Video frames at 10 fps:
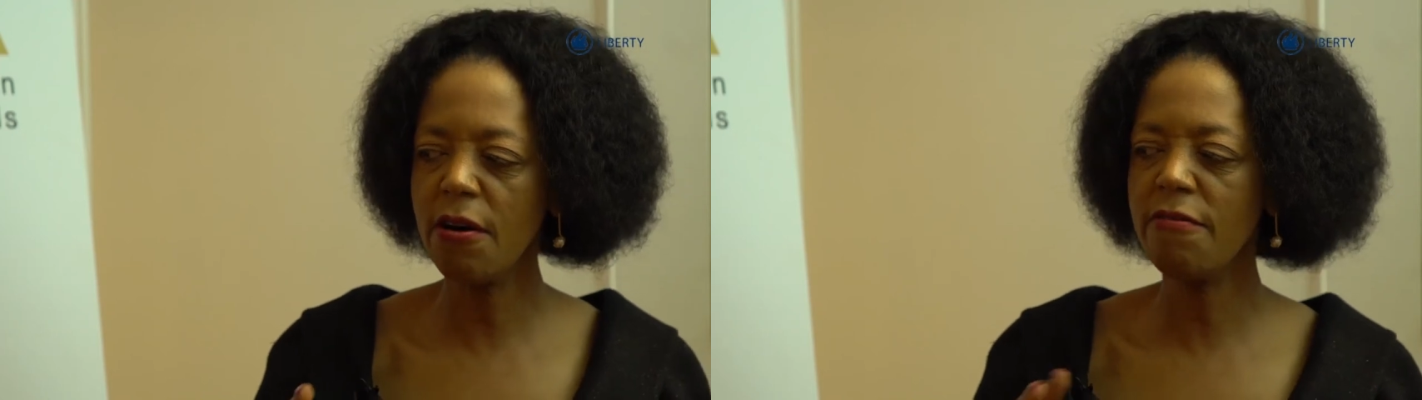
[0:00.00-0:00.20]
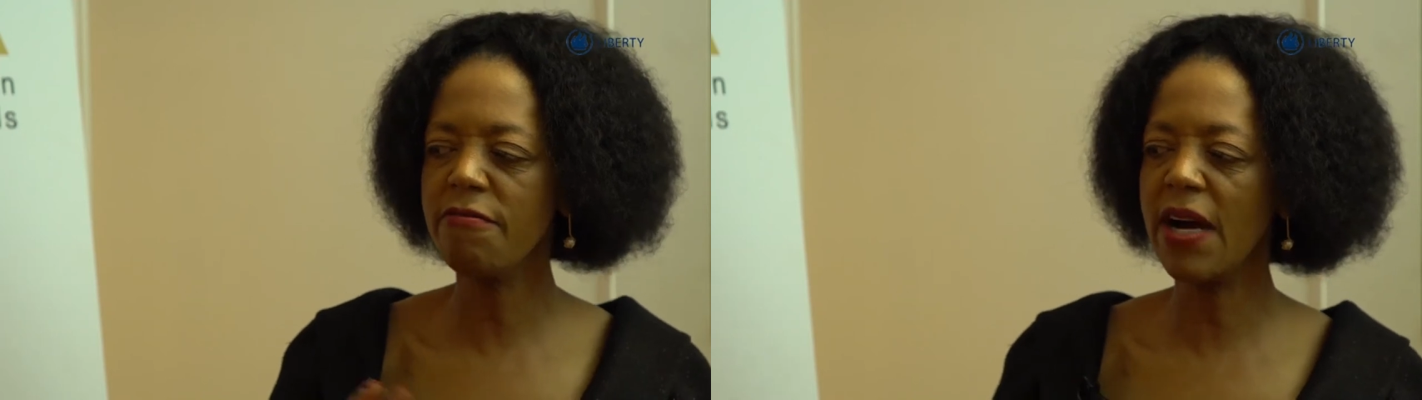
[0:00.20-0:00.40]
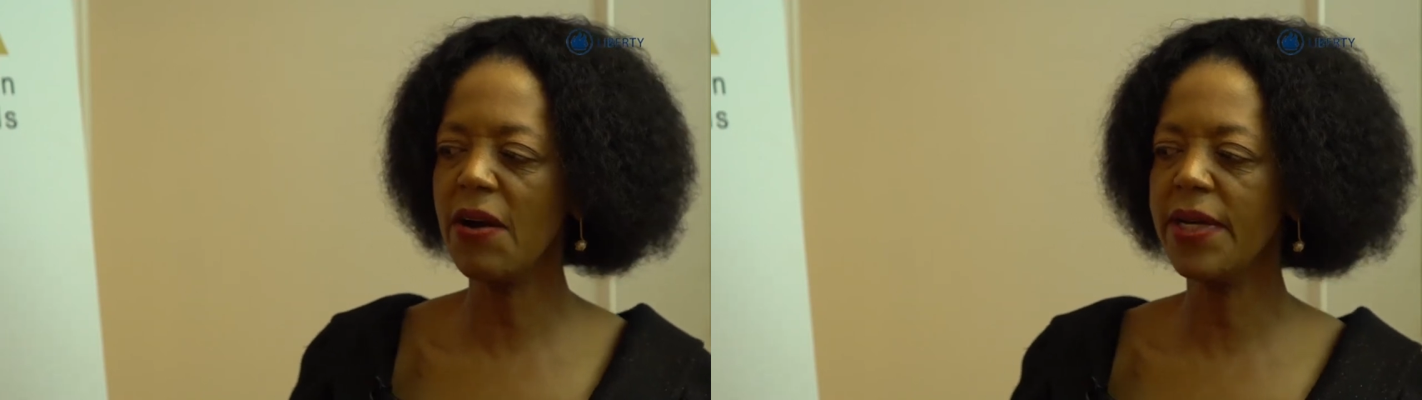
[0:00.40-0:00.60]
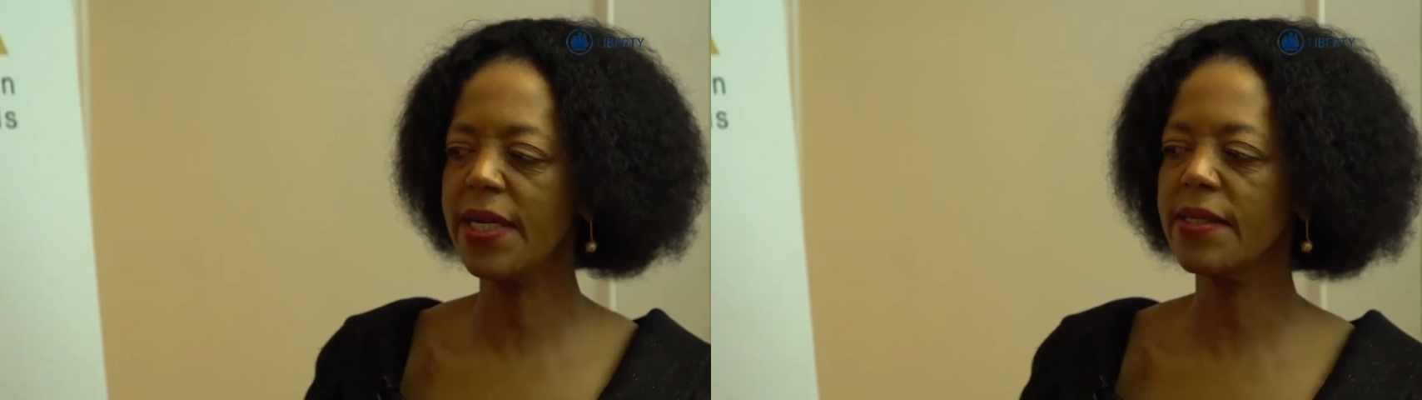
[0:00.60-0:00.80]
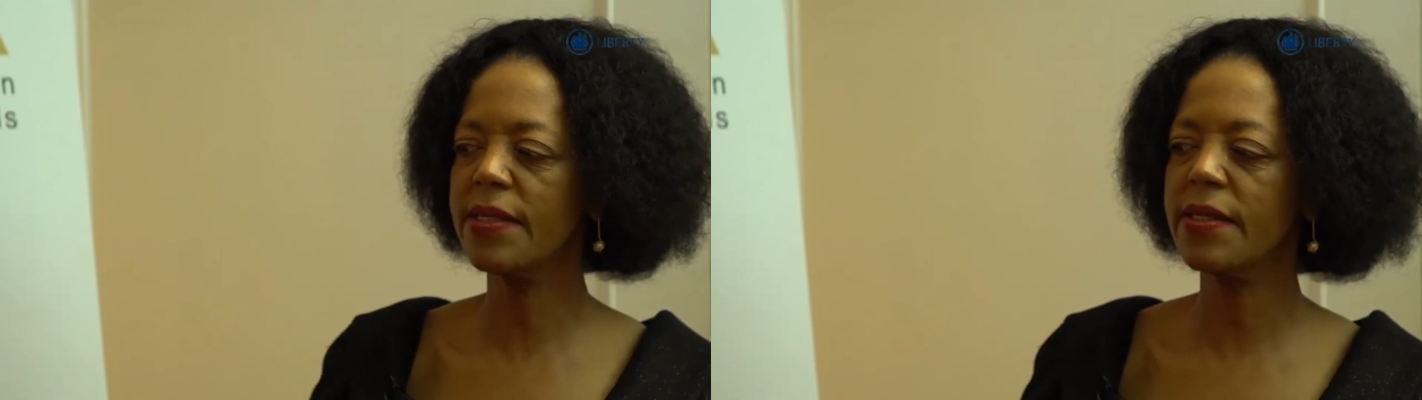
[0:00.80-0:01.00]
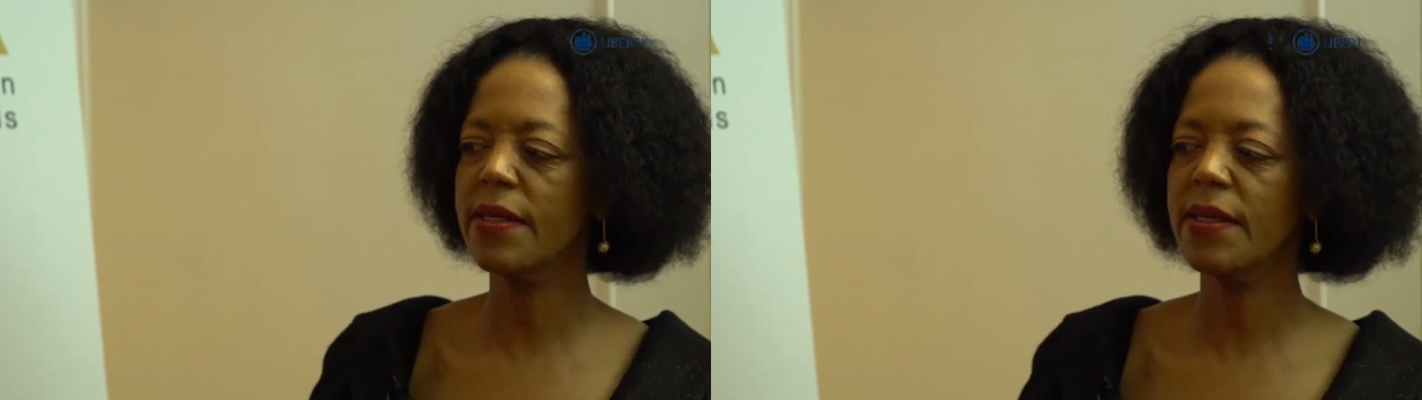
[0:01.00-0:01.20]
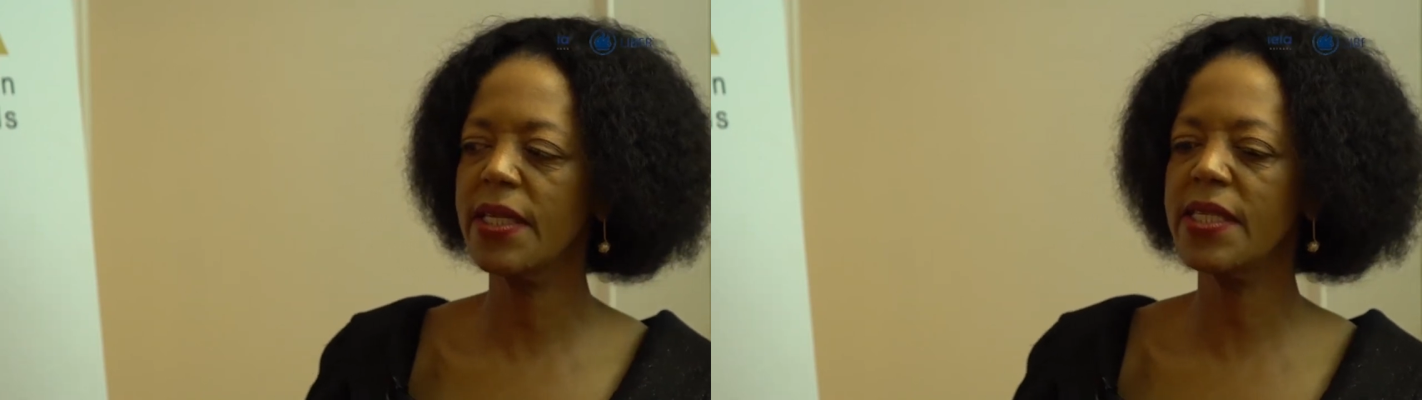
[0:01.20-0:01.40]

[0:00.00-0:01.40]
of violence, these